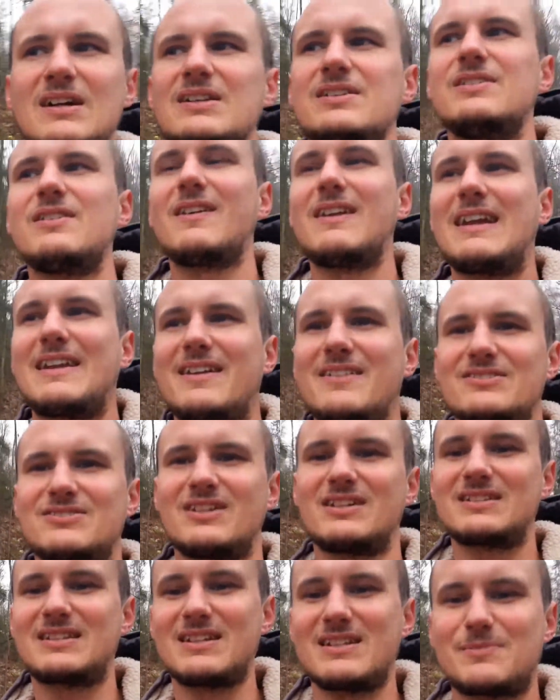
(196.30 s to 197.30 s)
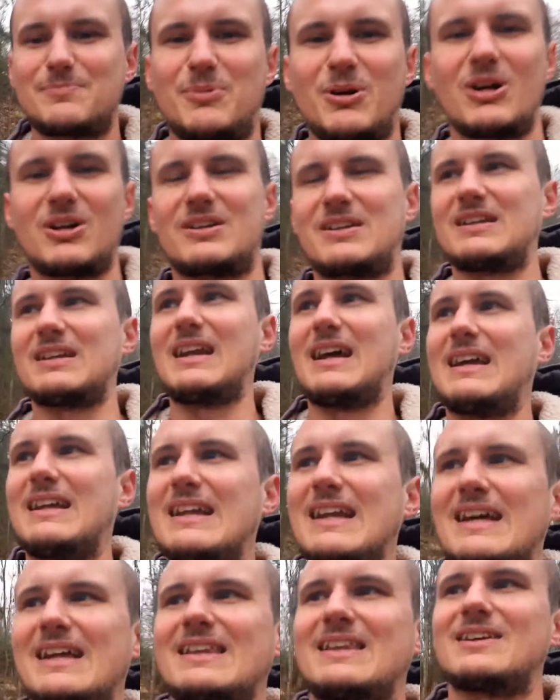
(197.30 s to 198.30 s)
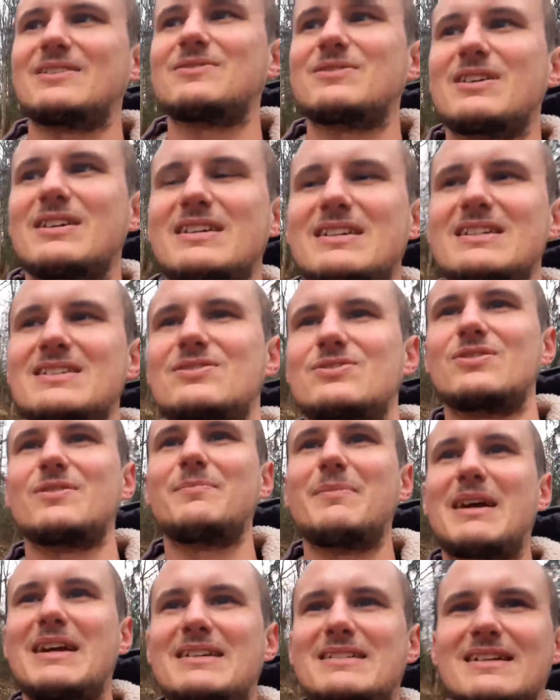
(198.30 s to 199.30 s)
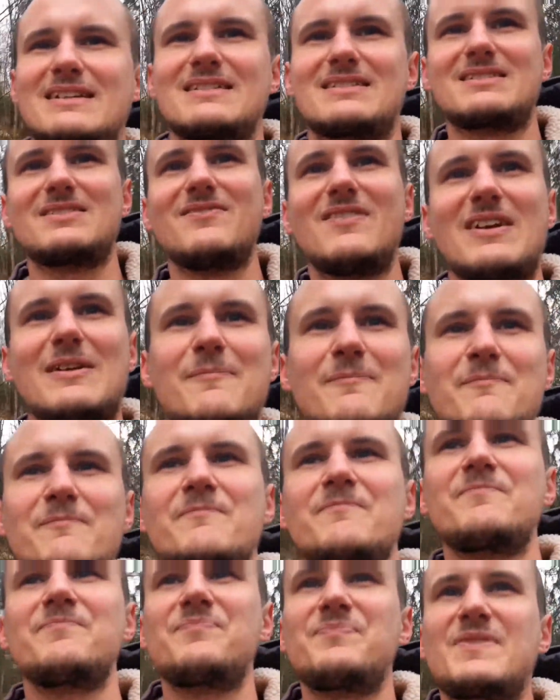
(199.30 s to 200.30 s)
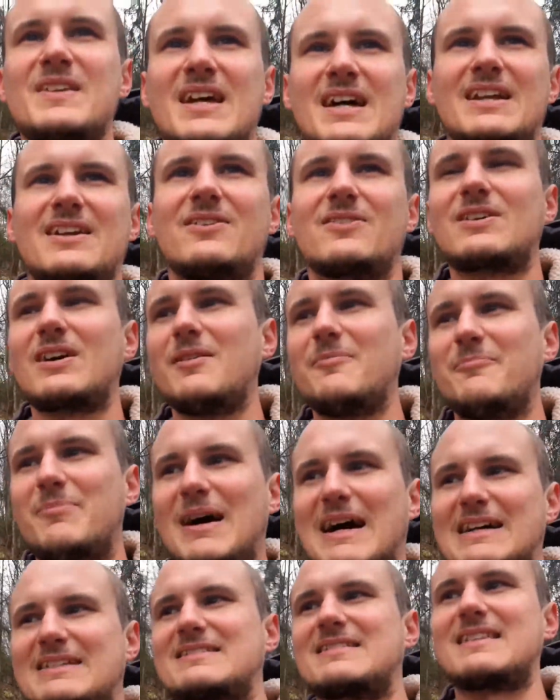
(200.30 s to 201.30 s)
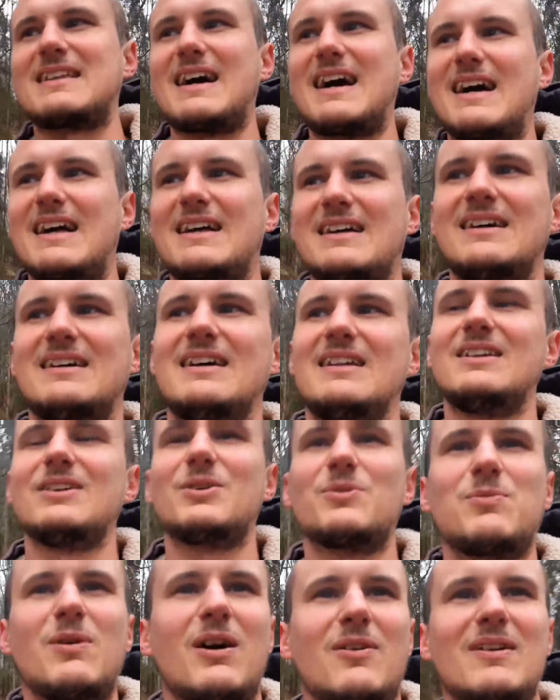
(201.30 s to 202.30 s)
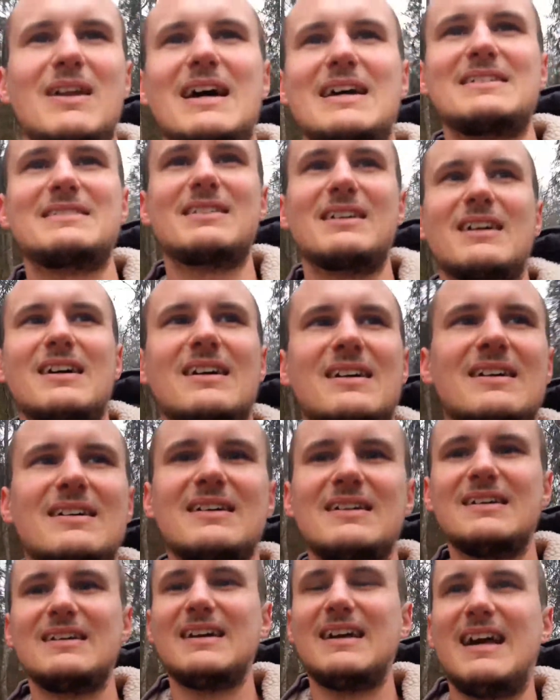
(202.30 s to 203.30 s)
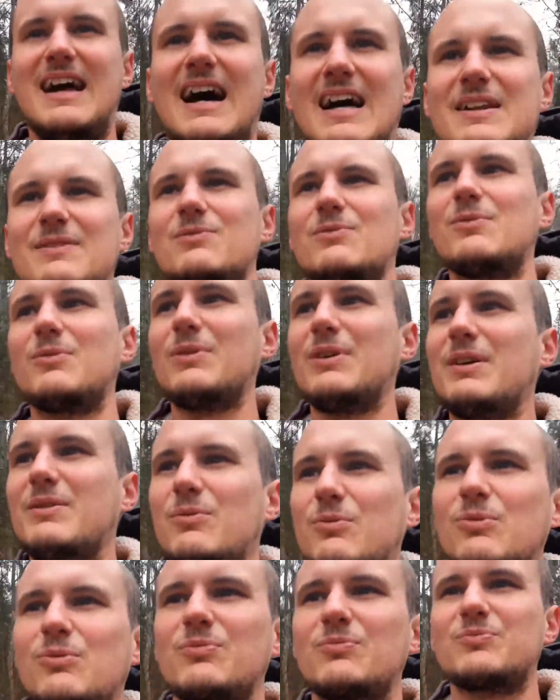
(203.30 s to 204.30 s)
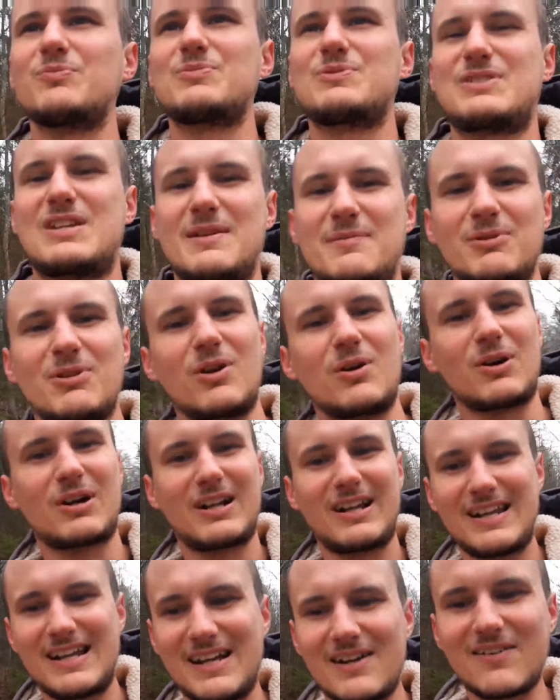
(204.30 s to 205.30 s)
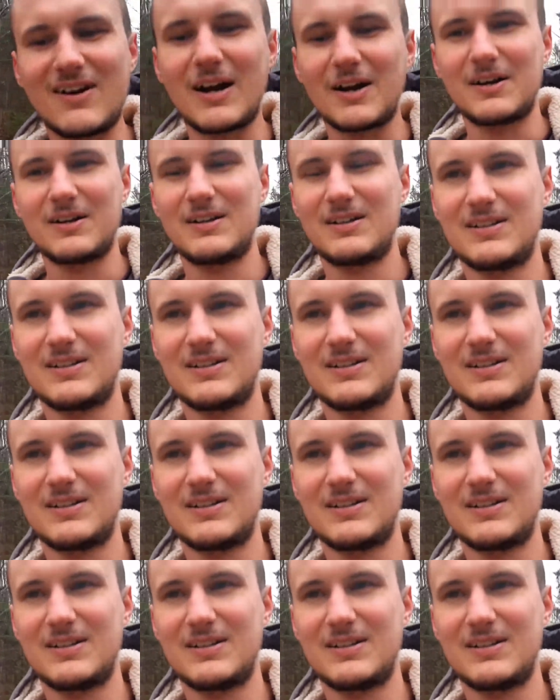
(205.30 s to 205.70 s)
you know, let those ideas percolate, let those ideas sort of make sense to me. And I'll come back to that a little while later and it will it will seem a lot clearer.